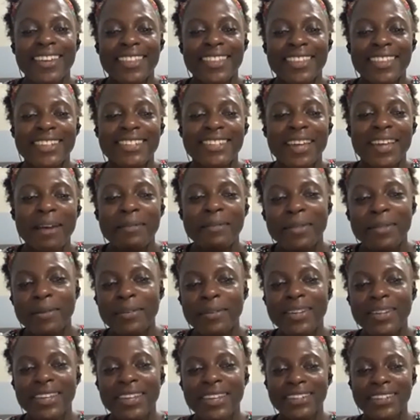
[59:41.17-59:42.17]
the time
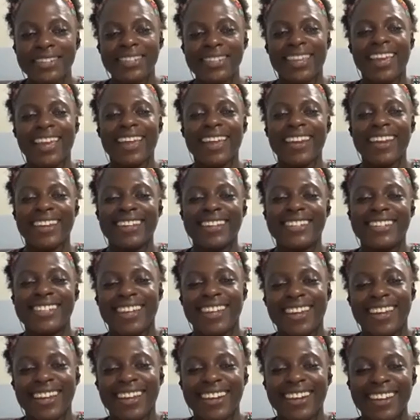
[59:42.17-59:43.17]
that we needed to get
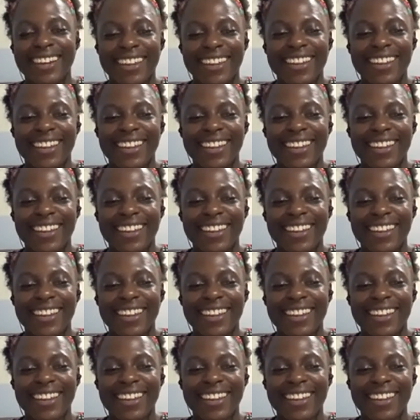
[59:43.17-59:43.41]
it done.